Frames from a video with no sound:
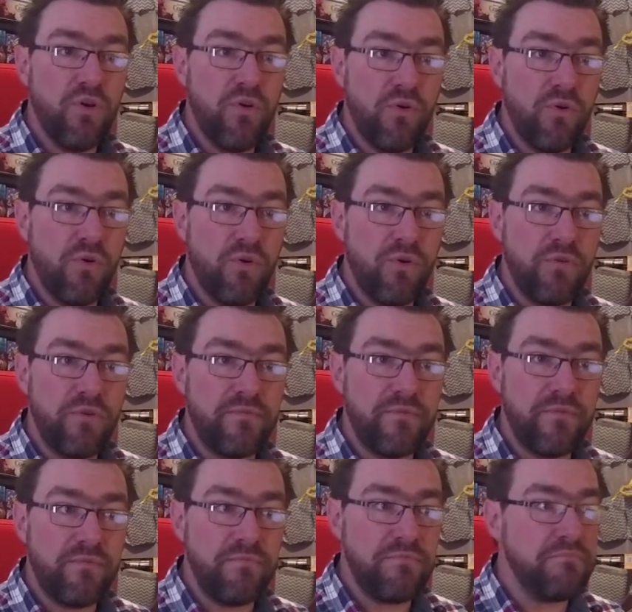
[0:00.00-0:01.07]
or
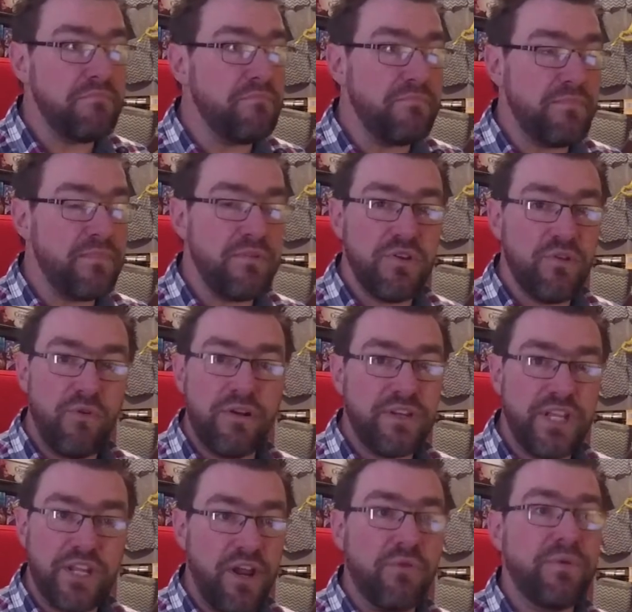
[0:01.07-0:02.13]

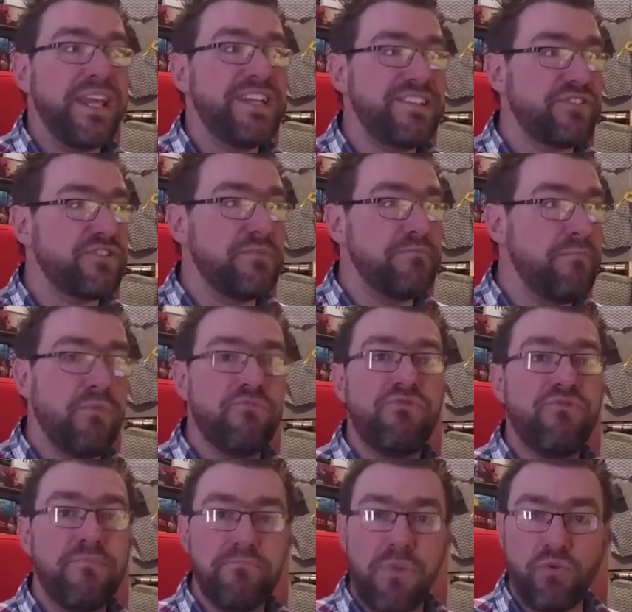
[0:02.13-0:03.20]
you know, it doesn't
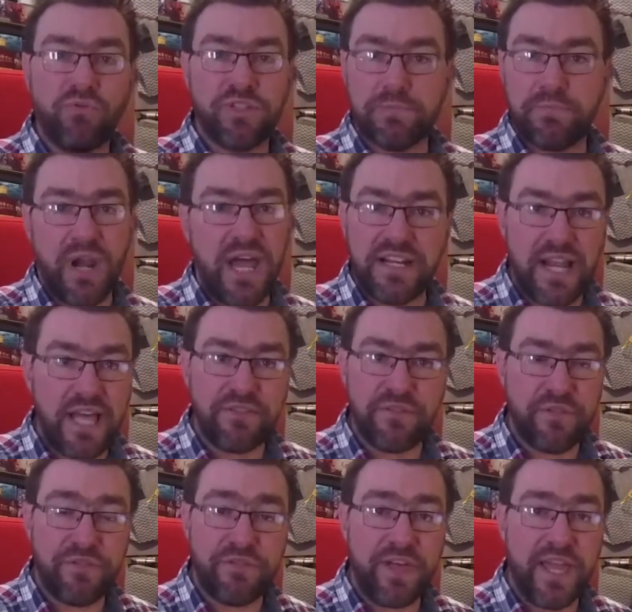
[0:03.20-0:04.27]
multiply like
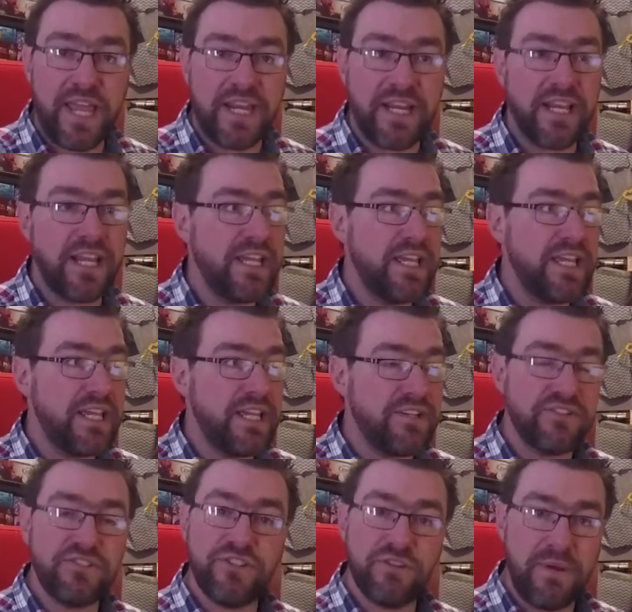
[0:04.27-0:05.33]
the Thing. It
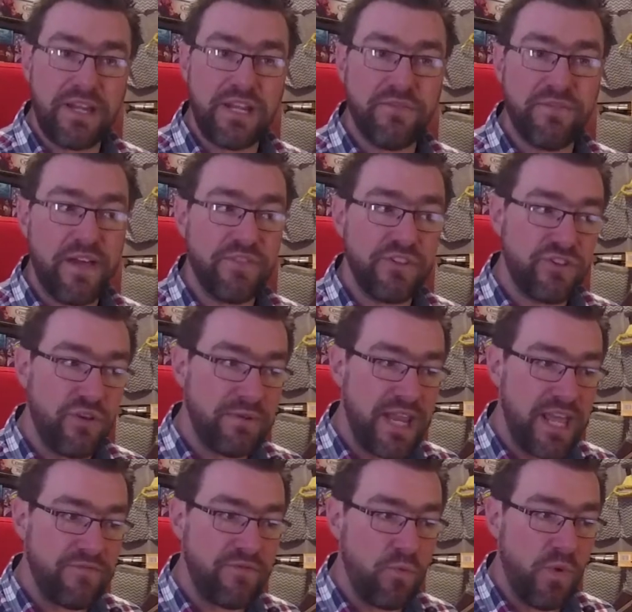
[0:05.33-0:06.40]
doesn't do any of that. There's
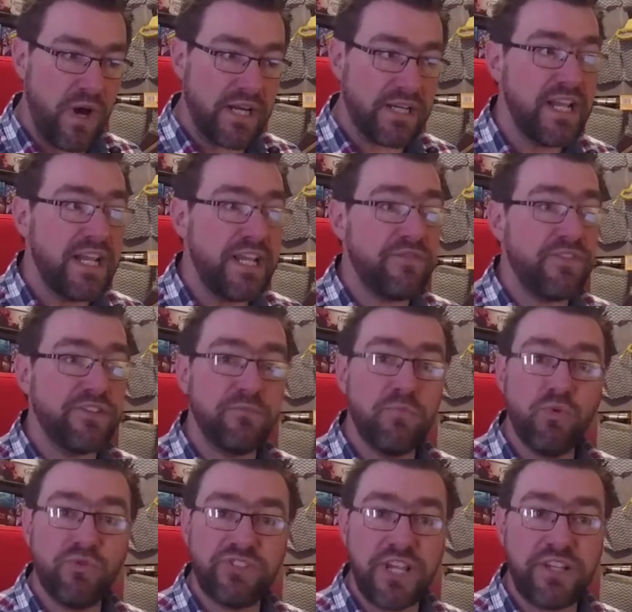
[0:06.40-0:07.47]
only ever one. If there's
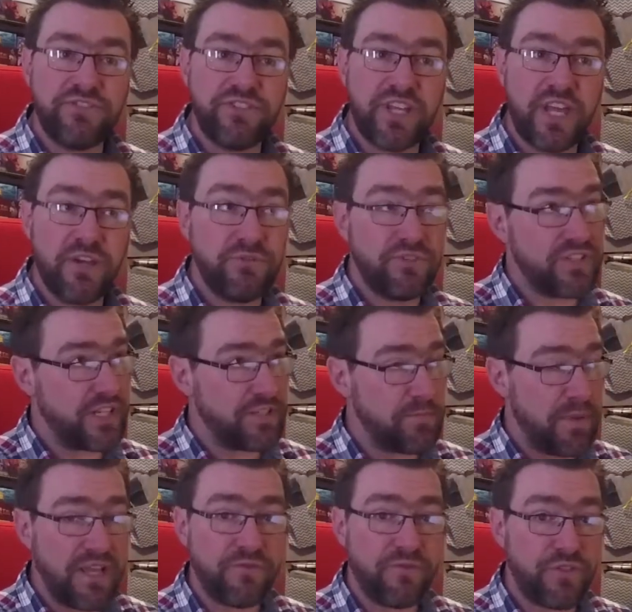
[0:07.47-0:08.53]
more sensor ghosts, that's
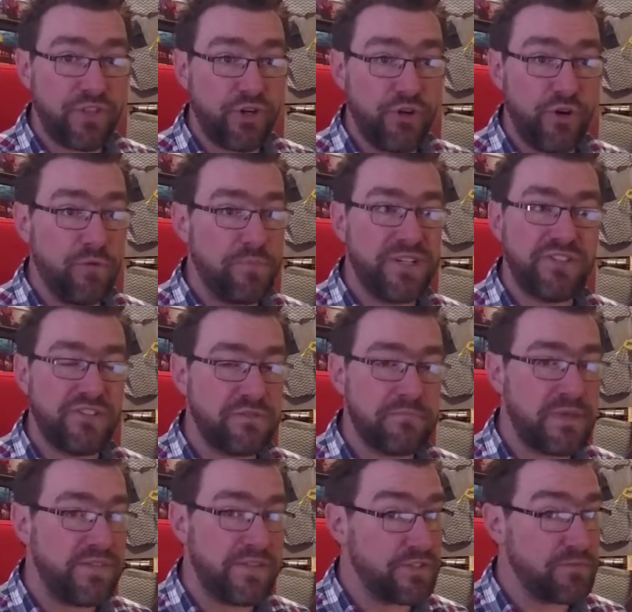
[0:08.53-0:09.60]
bad for the crew, but it doesn't
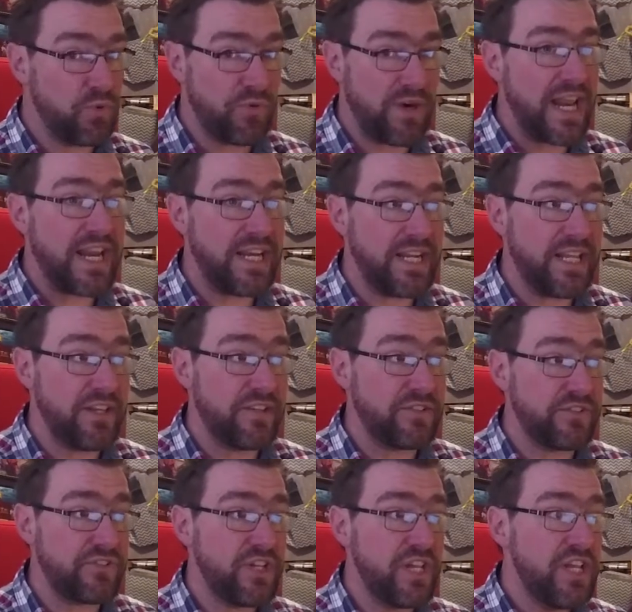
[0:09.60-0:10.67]
mean there's more
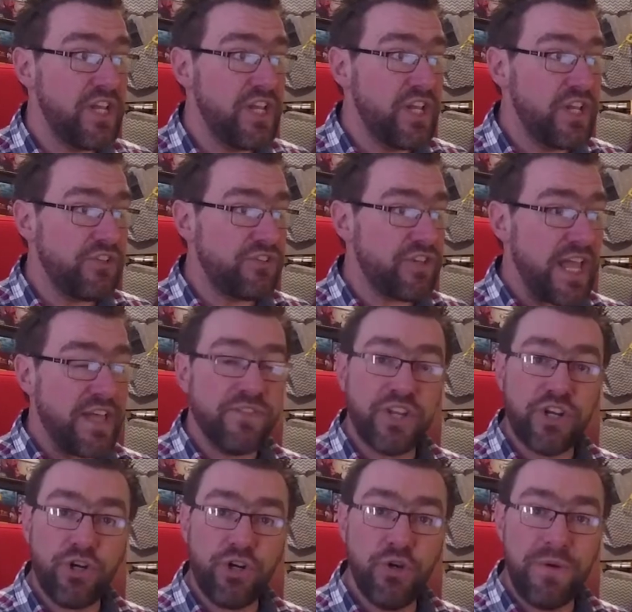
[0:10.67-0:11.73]
aliens. And the
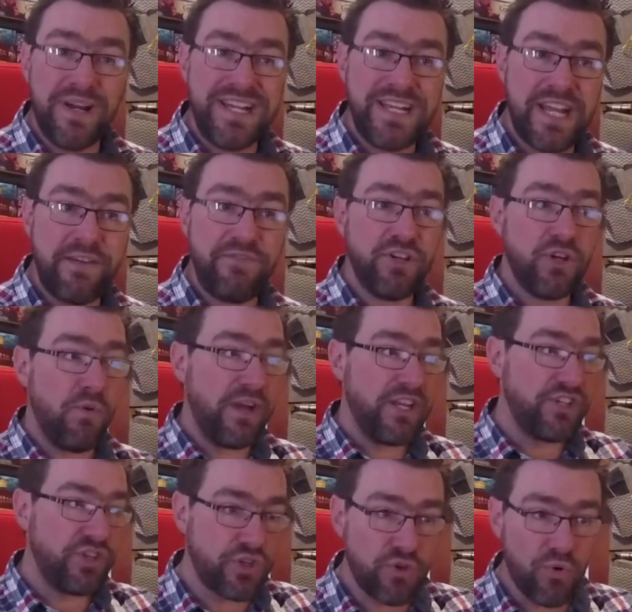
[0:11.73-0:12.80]
crew are never
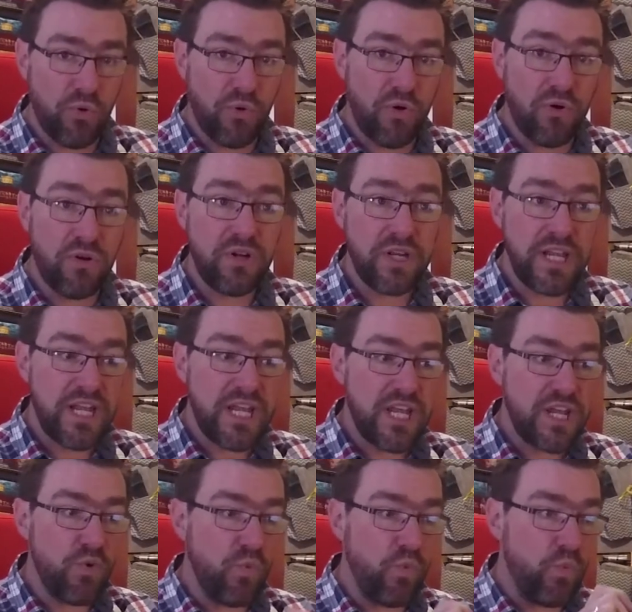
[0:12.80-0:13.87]
quite sure
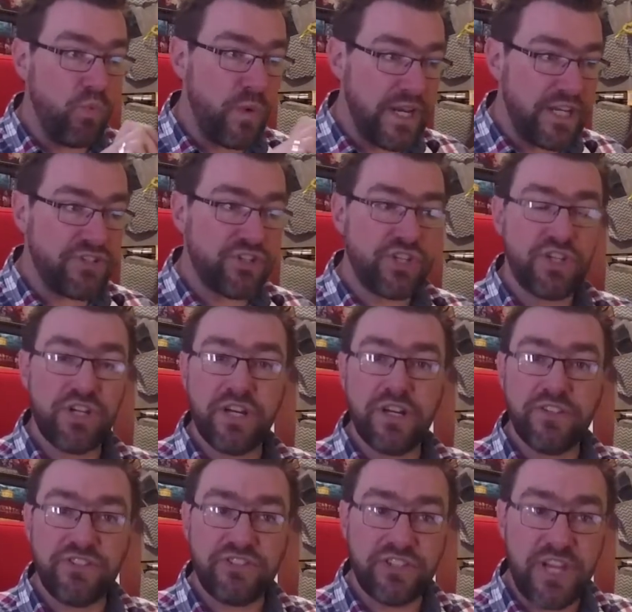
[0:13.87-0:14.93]
which
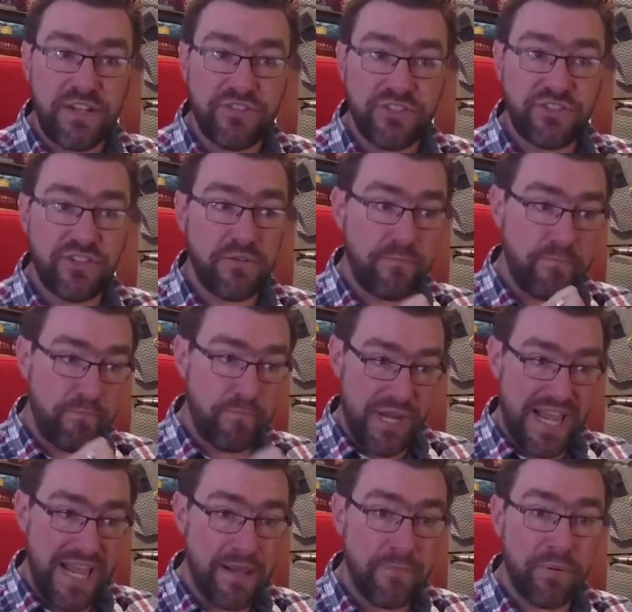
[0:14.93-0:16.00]
sensor
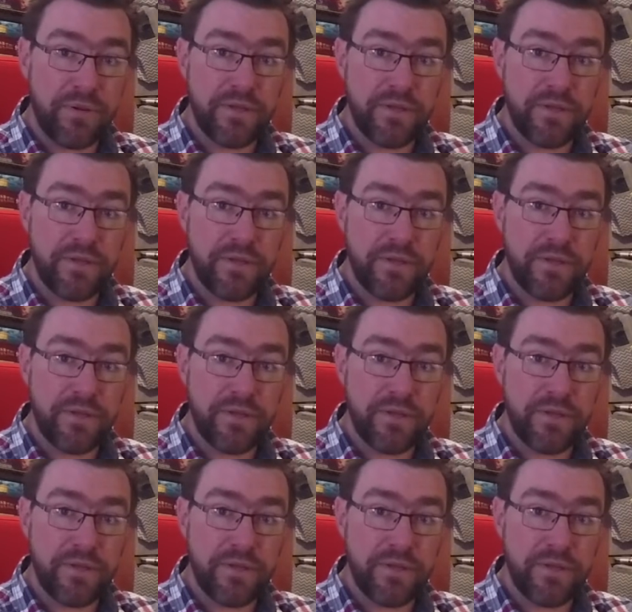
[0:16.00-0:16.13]
blip